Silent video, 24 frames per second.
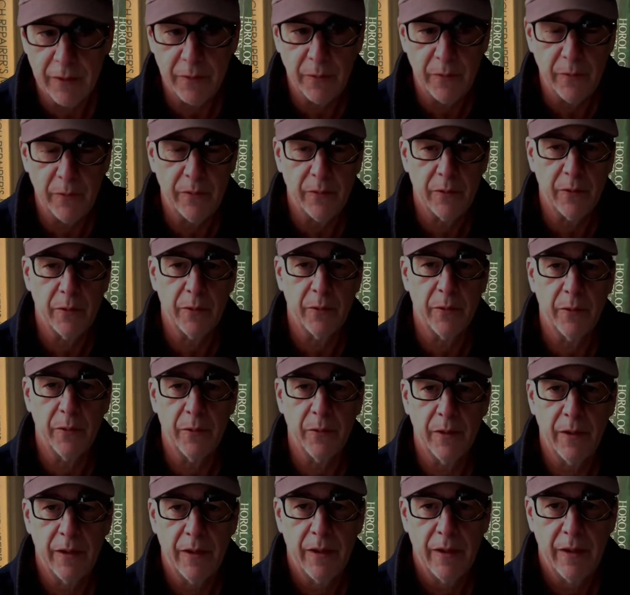so
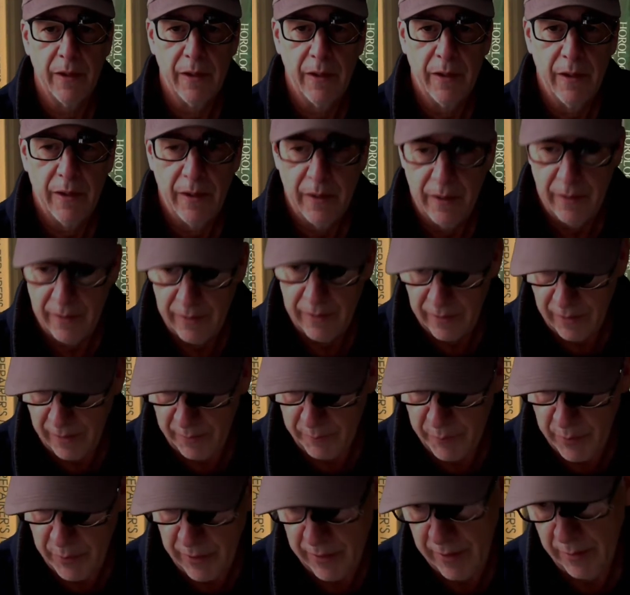or I
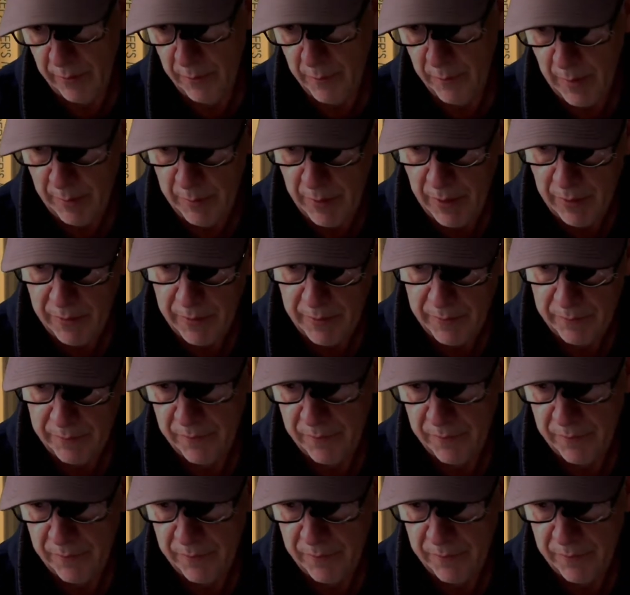put it about